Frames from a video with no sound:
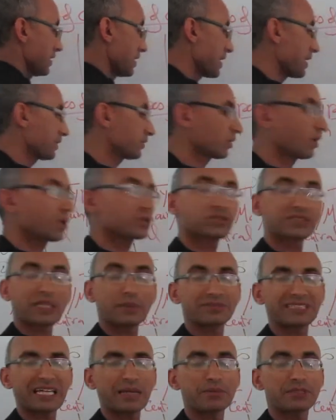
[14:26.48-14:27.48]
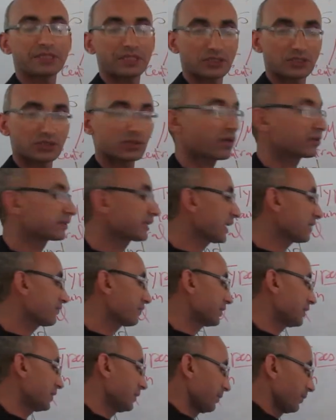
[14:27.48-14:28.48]
and also sometimes it's called
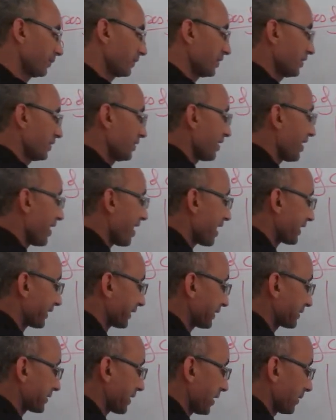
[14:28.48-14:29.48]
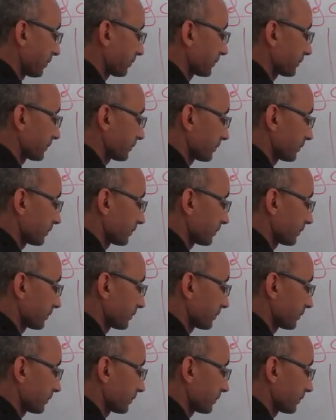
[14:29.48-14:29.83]
even archetype,